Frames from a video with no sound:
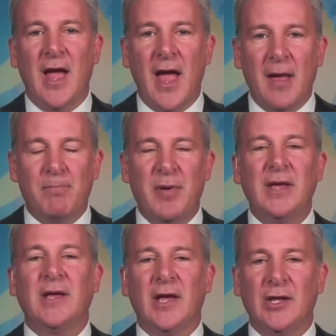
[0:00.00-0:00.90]
a
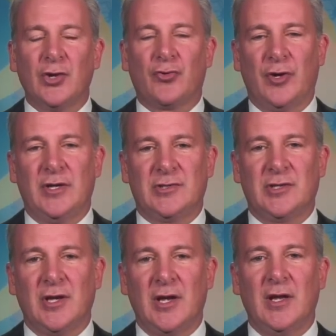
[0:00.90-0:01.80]
big increase
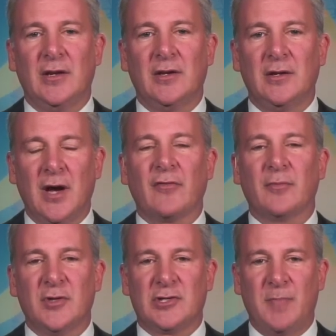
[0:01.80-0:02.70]
in
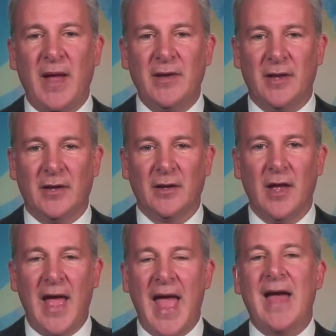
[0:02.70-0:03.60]
government spending
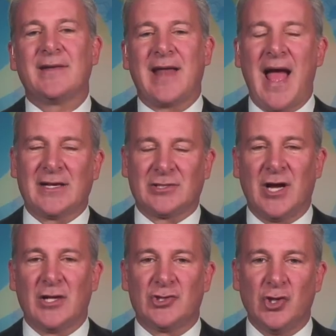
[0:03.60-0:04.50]
and tax
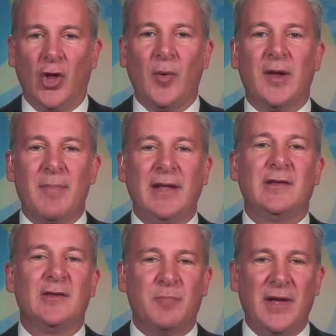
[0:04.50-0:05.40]
cuts, the only way to make
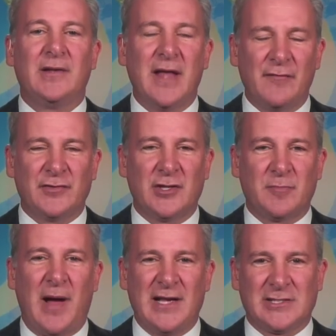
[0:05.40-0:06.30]
these big deficits
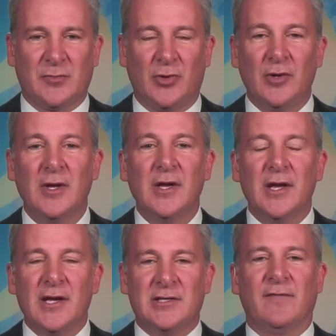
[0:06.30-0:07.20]
possible
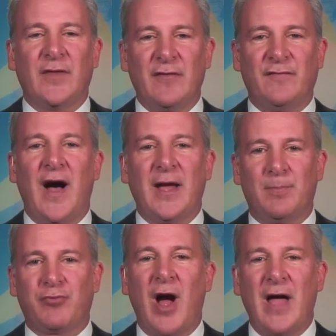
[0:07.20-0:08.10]
is if they find
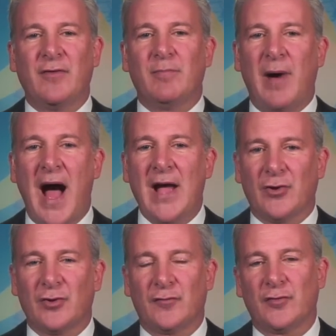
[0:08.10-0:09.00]
private
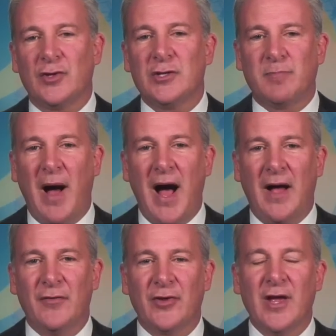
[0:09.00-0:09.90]
buyers for these
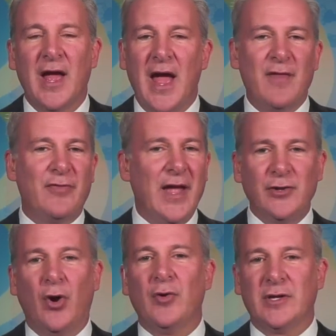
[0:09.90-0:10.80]
bonds. And they
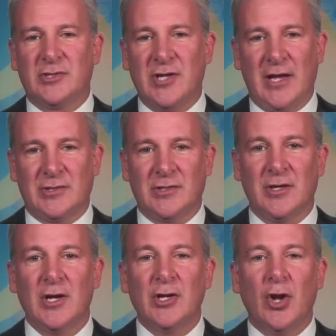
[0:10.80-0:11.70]
don't exist.
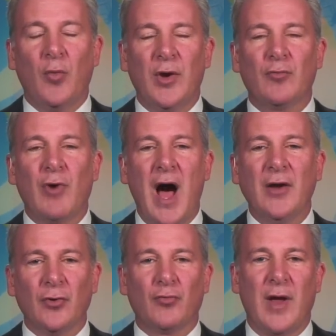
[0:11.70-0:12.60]
You know, when
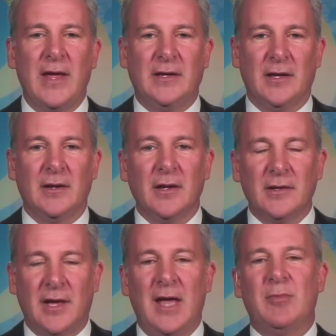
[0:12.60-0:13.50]
Ronald Reagan
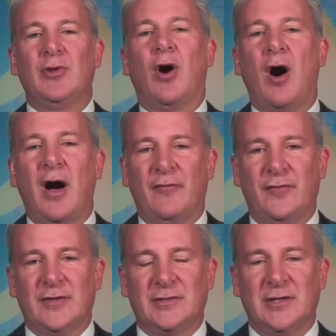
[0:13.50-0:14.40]
came into
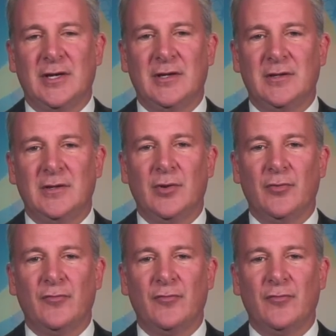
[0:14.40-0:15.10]
office in, you know,